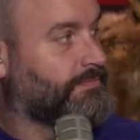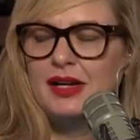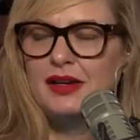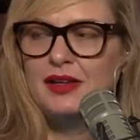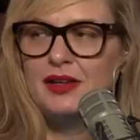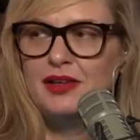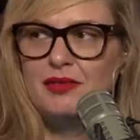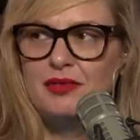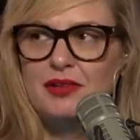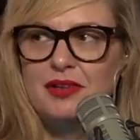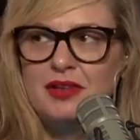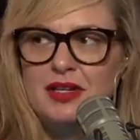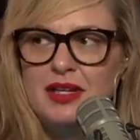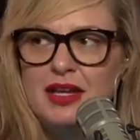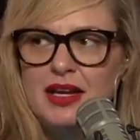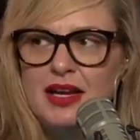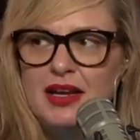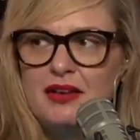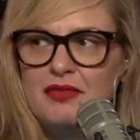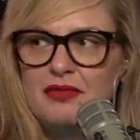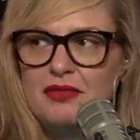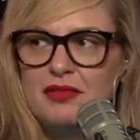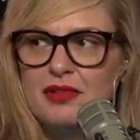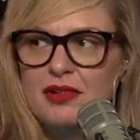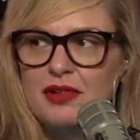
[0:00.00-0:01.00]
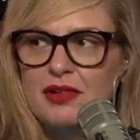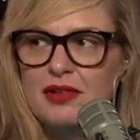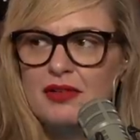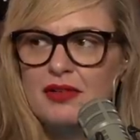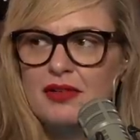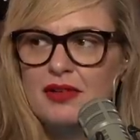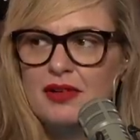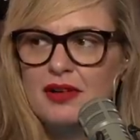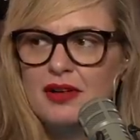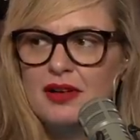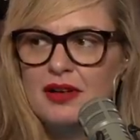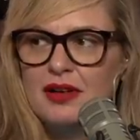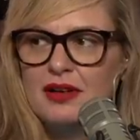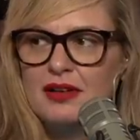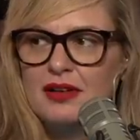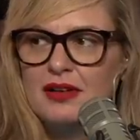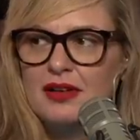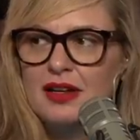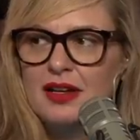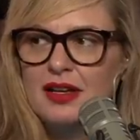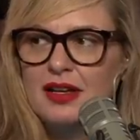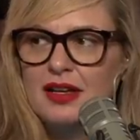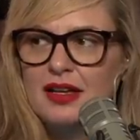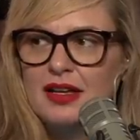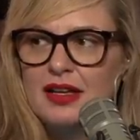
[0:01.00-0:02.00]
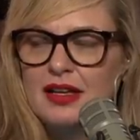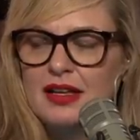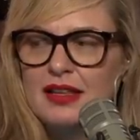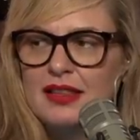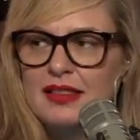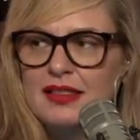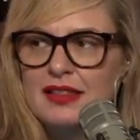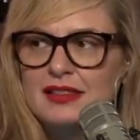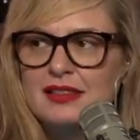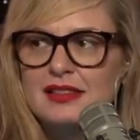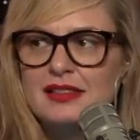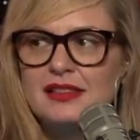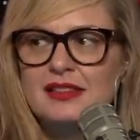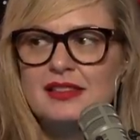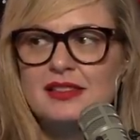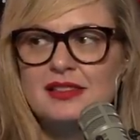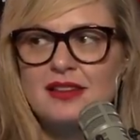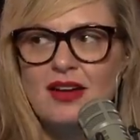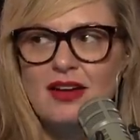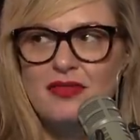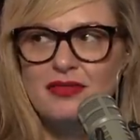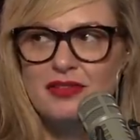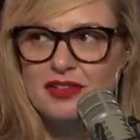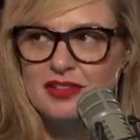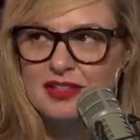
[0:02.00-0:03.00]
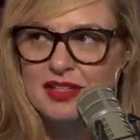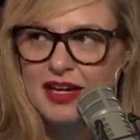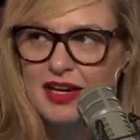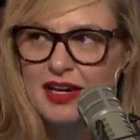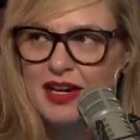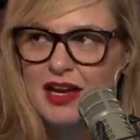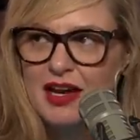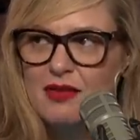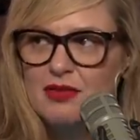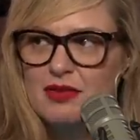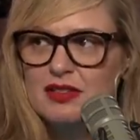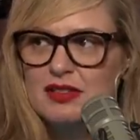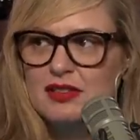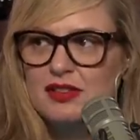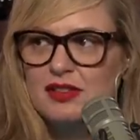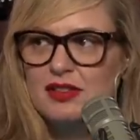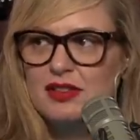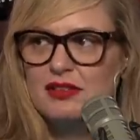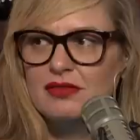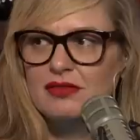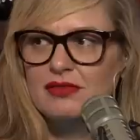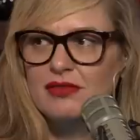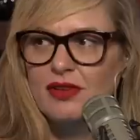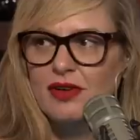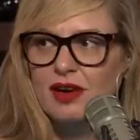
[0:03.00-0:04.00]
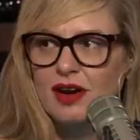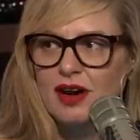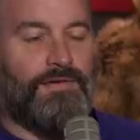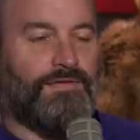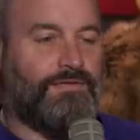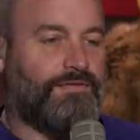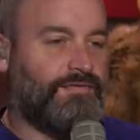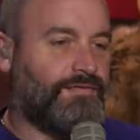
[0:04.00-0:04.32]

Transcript: Oh, you really Yeah. have grown. Yeah, I mean, you know, This is the softer side I was looking for. oh